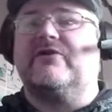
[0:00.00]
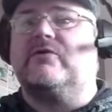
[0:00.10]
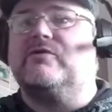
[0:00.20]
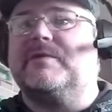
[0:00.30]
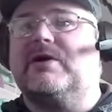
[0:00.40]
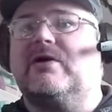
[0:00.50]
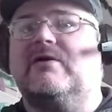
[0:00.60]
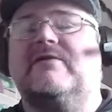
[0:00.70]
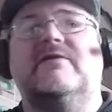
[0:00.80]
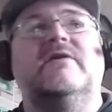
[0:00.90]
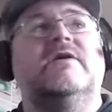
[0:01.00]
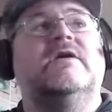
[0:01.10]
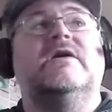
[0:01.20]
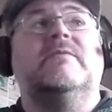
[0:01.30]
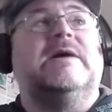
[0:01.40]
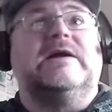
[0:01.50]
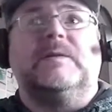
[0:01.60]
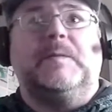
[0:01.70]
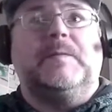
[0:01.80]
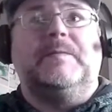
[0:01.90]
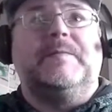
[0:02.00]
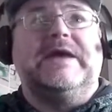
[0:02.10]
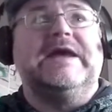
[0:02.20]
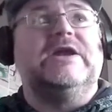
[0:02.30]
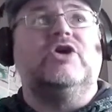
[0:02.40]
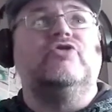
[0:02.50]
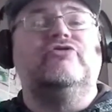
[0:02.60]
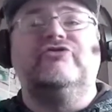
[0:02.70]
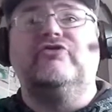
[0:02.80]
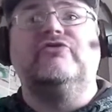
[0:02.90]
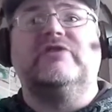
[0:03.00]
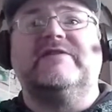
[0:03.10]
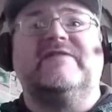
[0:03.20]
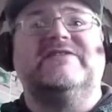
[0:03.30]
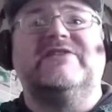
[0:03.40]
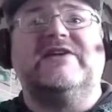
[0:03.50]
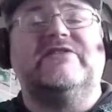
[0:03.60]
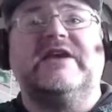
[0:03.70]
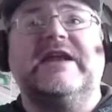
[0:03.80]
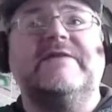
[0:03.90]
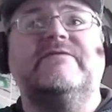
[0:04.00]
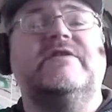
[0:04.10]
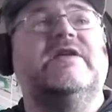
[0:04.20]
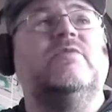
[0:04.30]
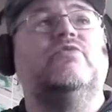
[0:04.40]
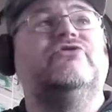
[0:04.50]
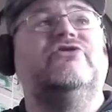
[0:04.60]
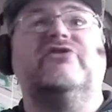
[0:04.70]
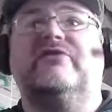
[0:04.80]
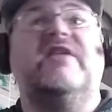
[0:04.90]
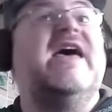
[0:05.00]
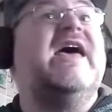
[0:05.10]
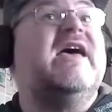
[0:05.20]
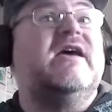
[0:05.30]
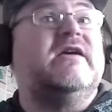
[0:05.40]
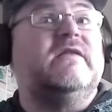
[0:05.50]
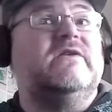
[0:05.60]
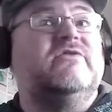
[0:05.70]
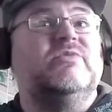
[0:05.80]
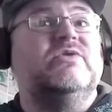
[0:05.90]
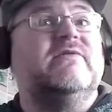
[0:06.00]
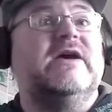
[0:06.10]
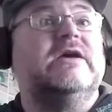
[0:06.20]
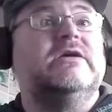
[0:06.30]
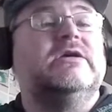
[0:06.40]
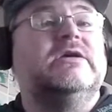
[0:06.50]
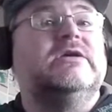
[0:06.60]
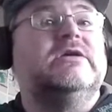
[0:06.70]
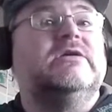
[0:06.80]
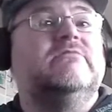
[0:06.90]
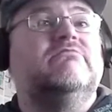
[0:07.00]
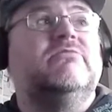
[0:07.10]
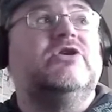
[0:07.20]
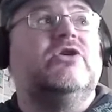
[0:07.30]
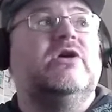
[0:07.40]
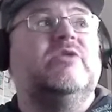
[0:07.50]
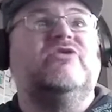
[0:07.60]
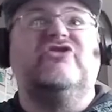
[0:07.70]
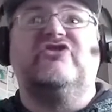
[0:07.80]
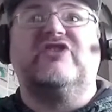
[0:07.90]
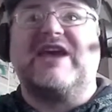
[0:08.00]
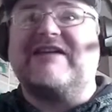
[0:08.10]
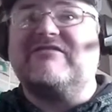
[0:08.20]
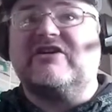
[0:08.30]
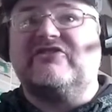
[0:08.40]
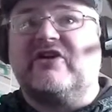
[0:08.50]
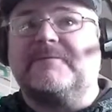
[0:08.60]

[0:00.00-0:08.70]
were a bit off. Michael Painter, who's usually fantastic in everything, was just there in this movie. You know, he was just a character.